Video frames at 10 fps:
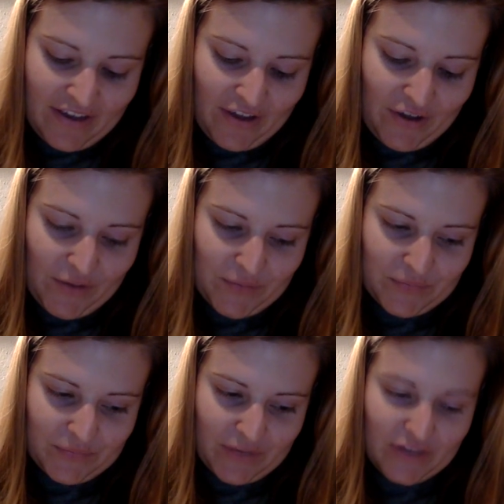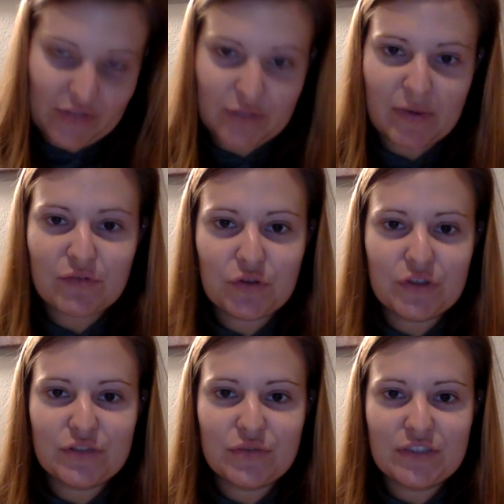I do think my
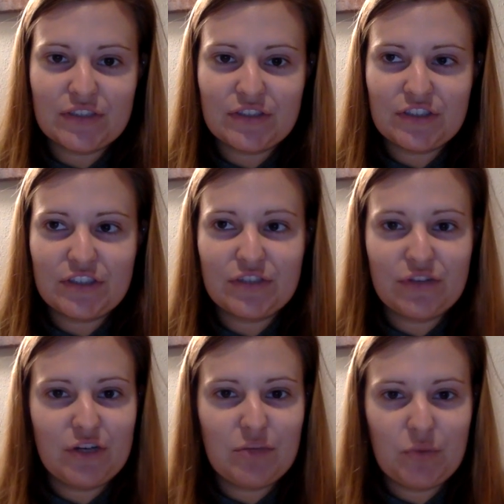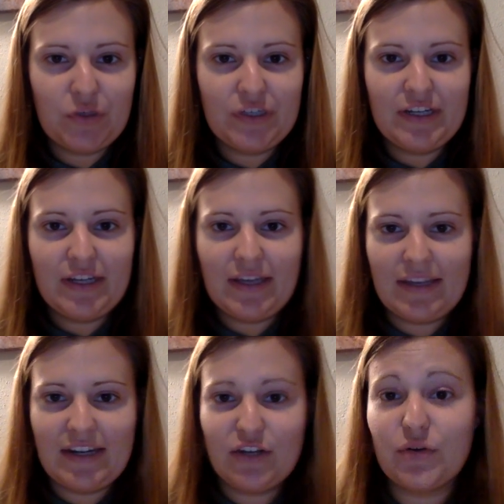role as a researcher is very important,
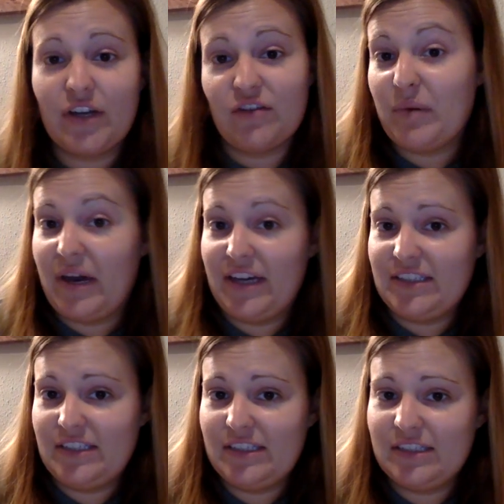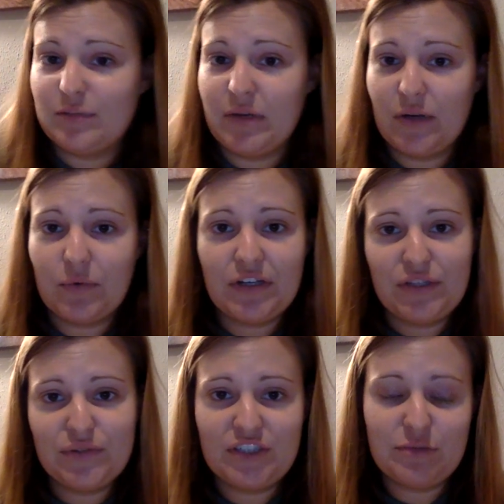and I know I have biases, but I want to
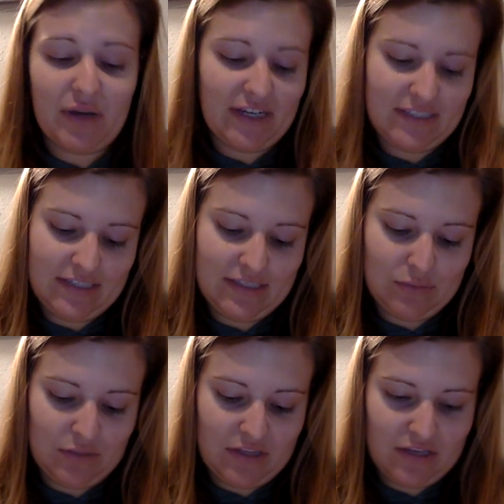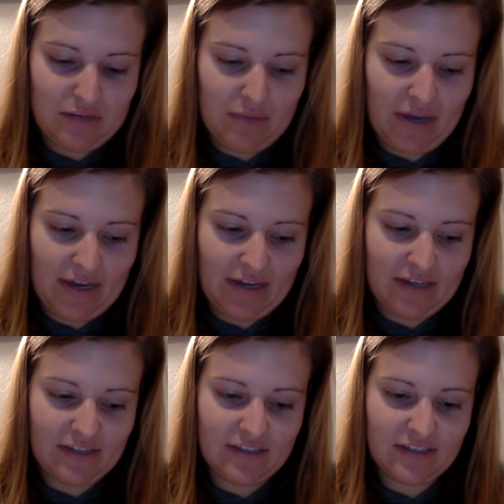use these biases within my
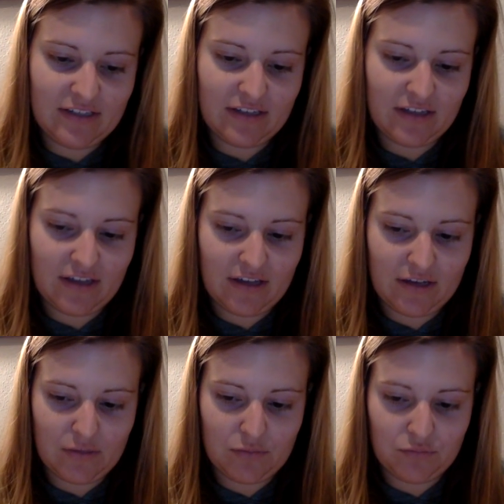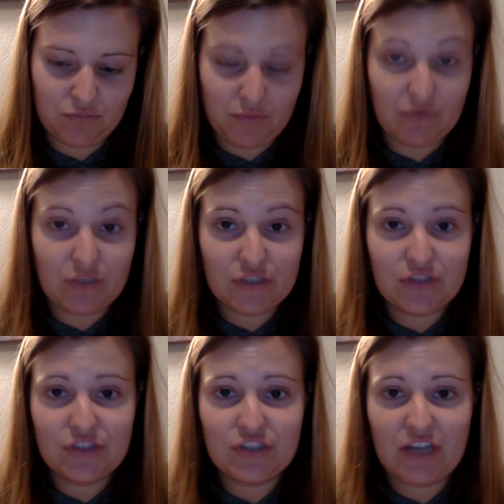my
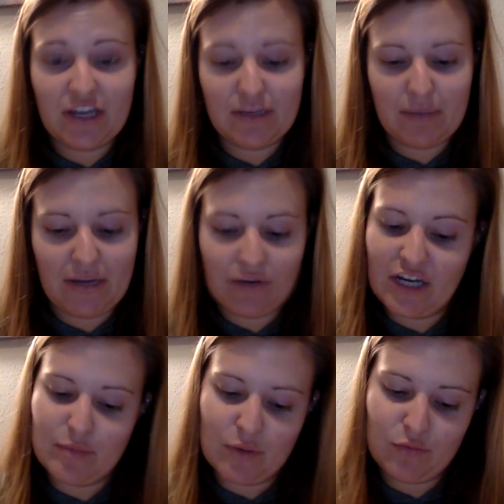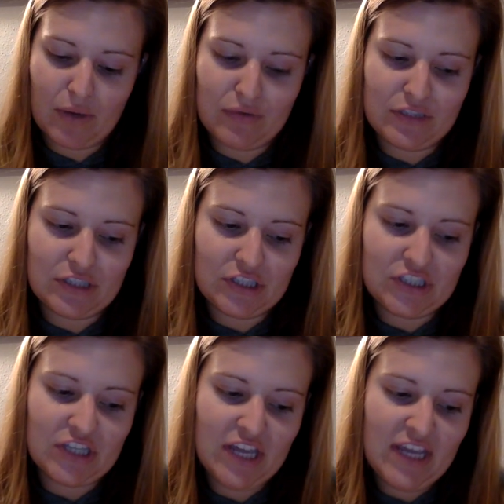research and my write-up of my
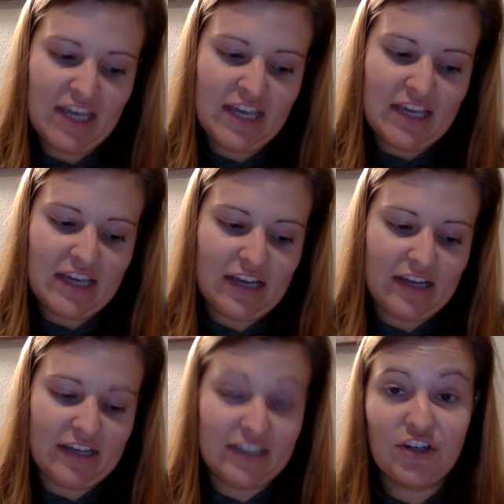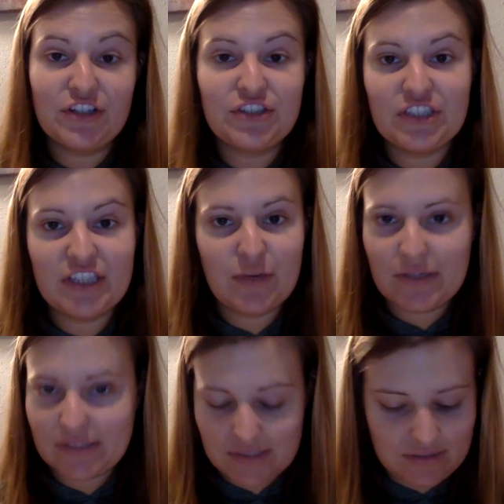research, acknowledging them
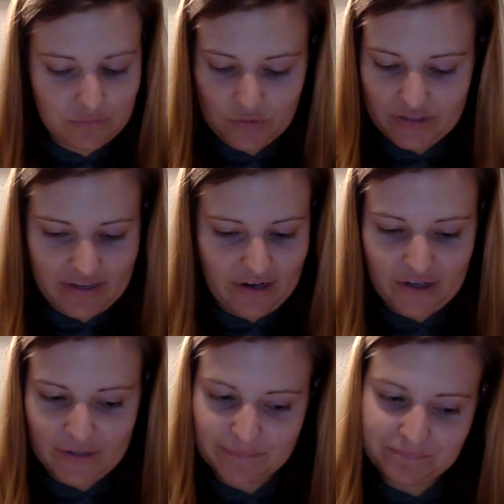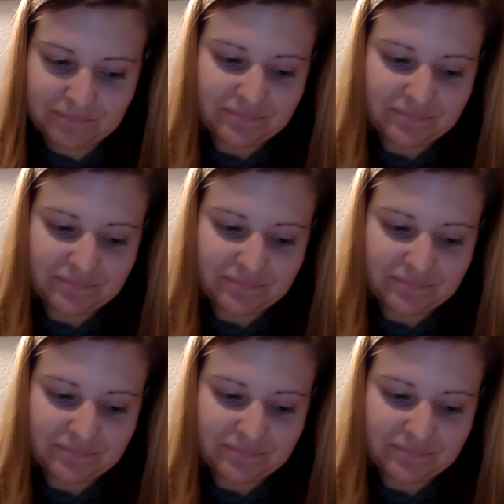as what they are